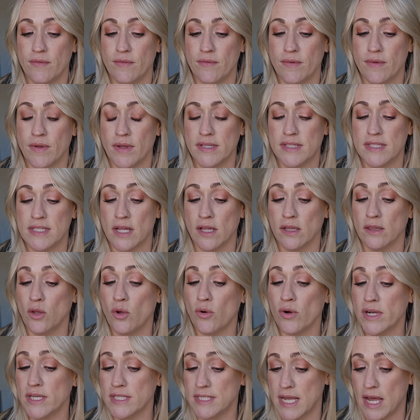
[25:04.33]
It's
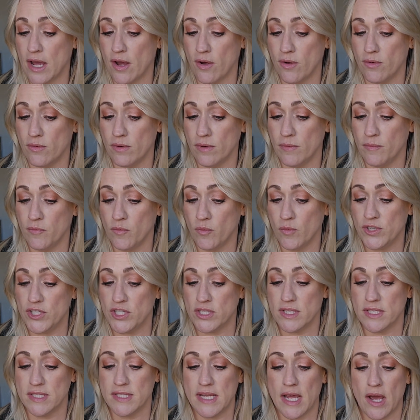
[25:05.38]
Elora Town, which is
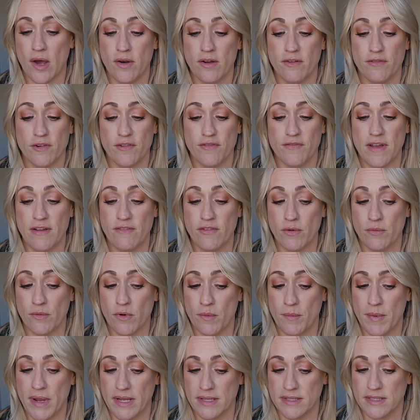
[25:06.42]
the town of her favorite
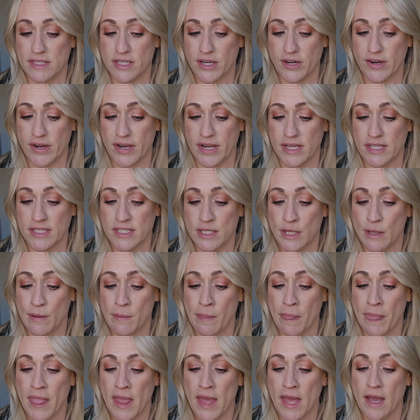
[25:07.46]
romance series.
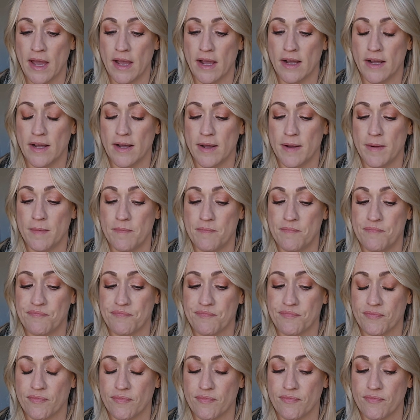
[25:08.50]
And
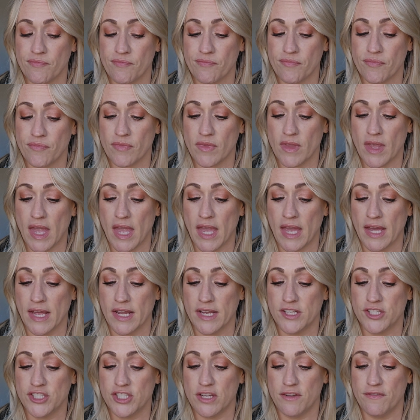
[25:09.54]

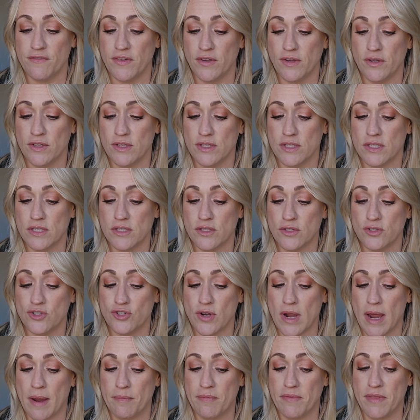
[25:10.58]
she feels
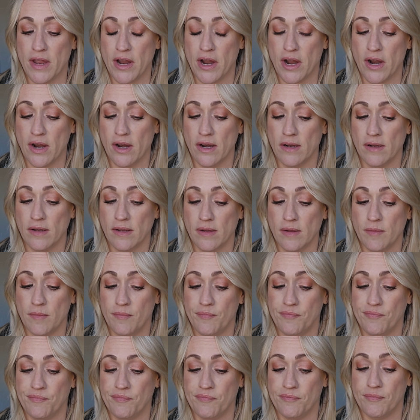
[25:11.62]
trapped there
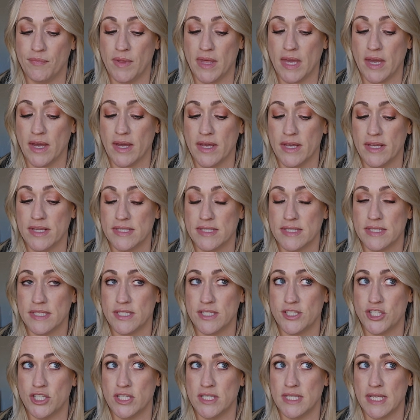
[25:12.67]
because
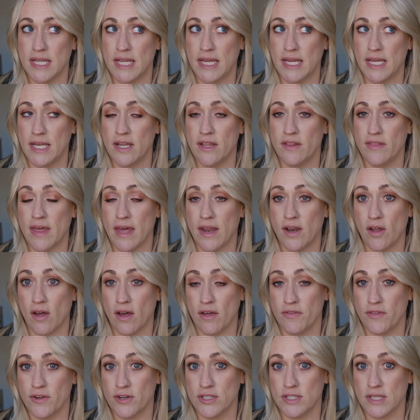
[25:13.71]
she's in that
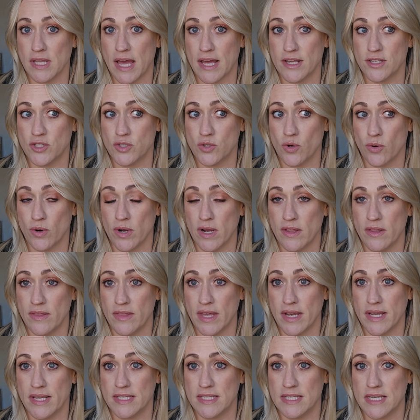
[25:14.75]
author's last story that
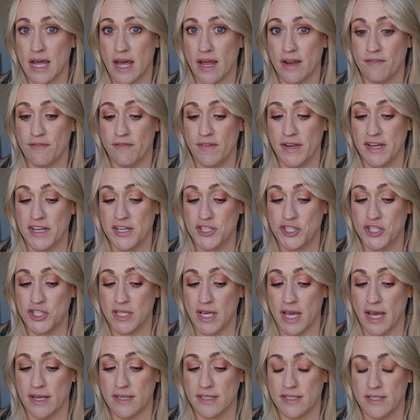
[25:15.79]
is not finished
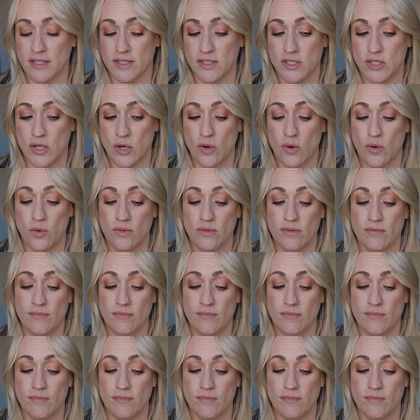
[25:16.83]
yet. So